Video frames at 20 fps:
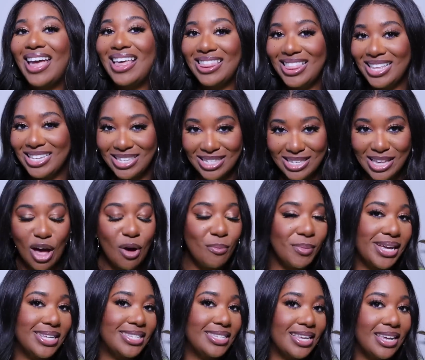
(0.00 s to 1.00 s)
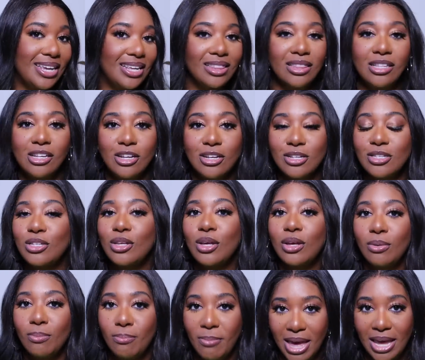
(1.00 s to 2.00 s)
And this is how my skin looks
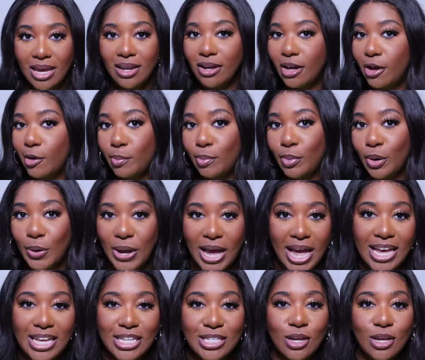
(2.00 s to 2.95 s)
made up, okay?